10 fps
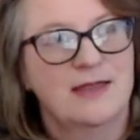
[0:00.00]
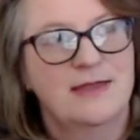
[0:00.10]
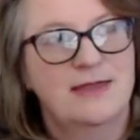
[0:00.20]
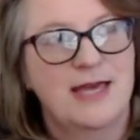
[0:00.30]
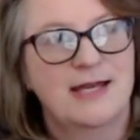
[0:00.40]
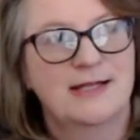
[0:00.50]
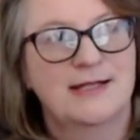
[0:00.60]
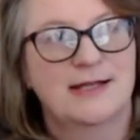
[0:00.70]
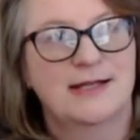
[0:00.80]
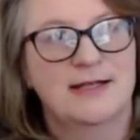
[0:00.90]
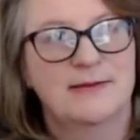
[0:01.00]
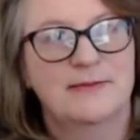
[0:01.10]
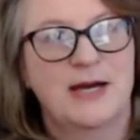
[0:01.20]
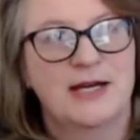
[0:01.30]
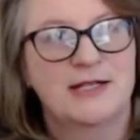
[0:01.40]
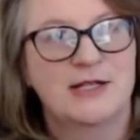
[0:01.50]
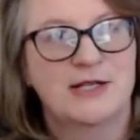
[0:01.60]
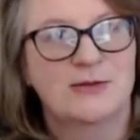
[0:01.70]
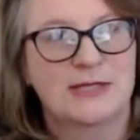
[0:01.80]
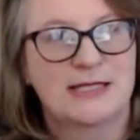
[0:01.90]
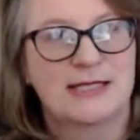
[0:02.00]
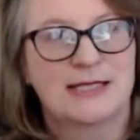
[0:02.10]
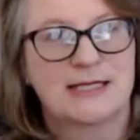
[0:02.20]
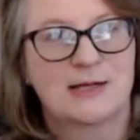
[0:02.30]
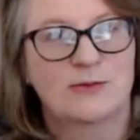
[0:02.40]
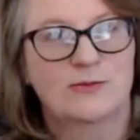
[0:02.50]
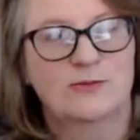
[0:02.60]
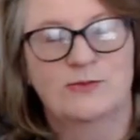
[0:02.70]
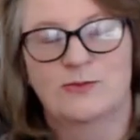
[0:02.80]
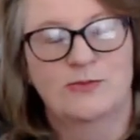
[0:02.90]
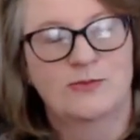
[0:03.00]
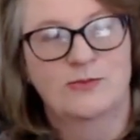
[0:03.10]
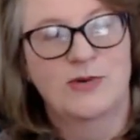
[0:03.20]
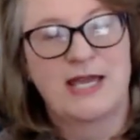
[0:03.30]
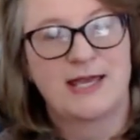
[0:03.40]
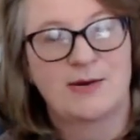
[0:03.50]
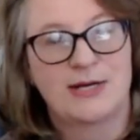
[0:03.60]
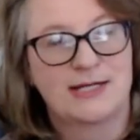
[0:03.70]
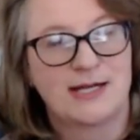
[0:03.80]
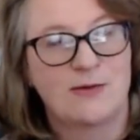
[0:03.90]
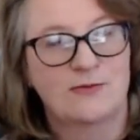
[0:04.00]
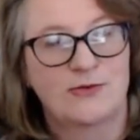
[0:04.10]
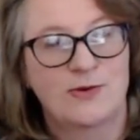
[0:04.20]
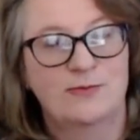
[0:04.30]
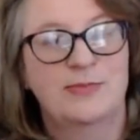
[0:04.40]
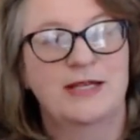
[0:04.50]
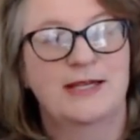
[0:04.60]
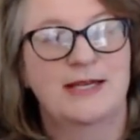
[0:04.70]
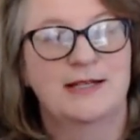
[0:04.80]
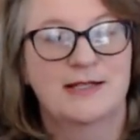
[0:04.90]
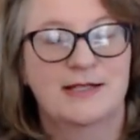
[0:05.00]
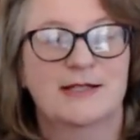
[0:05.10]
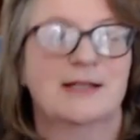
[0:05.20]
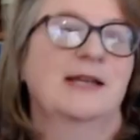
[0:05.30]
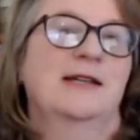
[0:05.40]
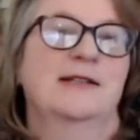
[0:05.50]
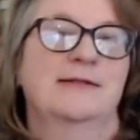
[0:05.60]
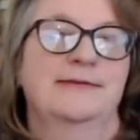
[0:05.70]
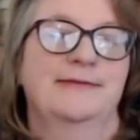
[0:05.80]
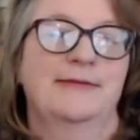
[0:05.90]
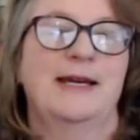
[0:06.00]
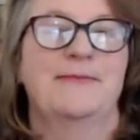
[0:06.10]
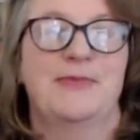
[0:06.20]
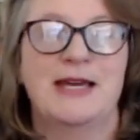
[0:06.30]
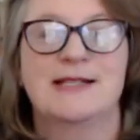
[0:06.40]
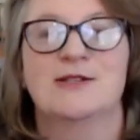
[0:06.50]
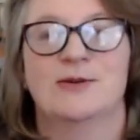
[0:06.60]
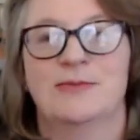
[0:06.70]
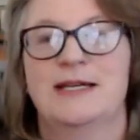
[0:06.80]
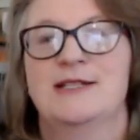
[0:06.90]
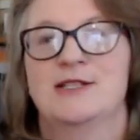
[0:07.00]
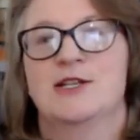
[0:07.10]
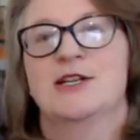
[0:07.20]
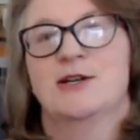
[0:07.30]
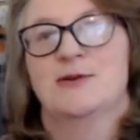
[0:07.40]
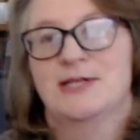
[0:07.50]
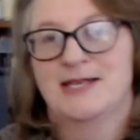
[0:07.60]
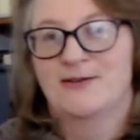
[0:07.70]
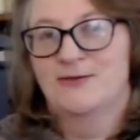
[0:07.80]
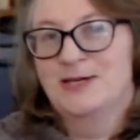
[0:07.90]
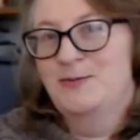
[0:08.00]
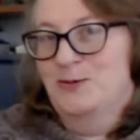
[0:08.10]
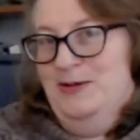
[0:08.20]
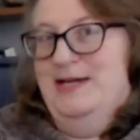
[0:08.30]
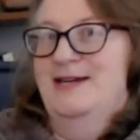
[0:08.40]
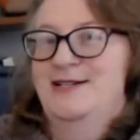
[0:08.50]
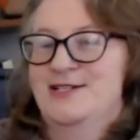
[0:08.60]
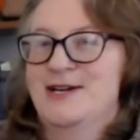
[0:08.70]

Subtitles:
That I don't know where that one has come from, but there's that's not me. So don't go onto that Facebook page.